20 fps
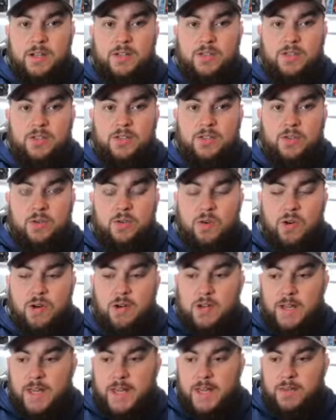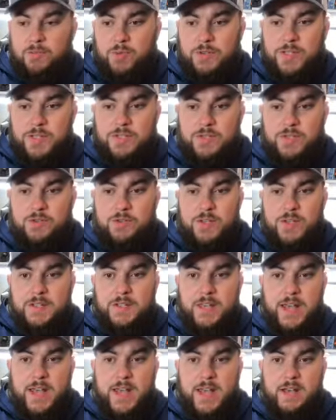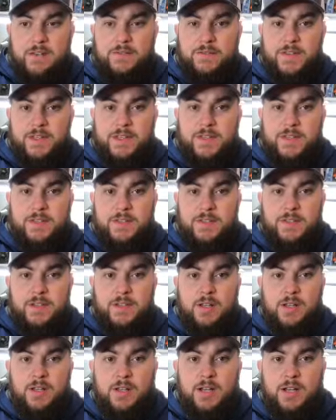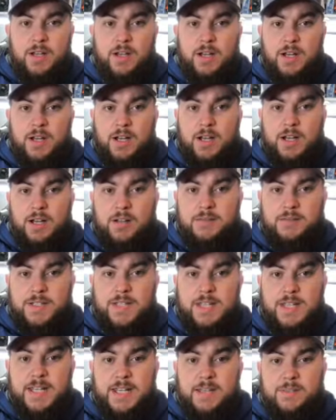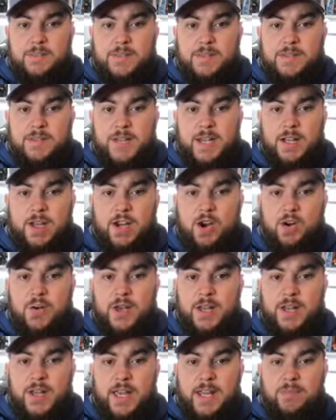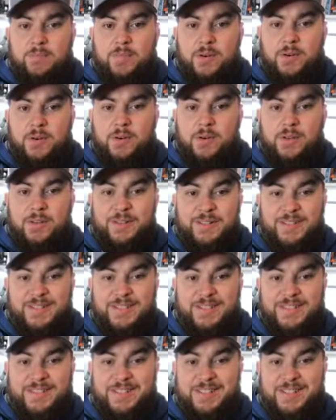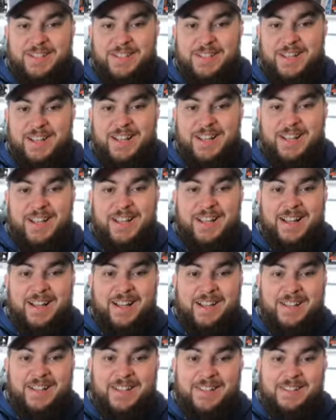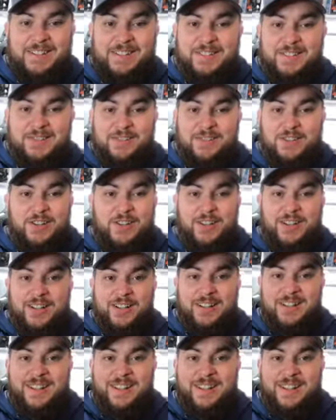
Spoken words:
store, and what they do is they have these teams that go in and pull. You jerk.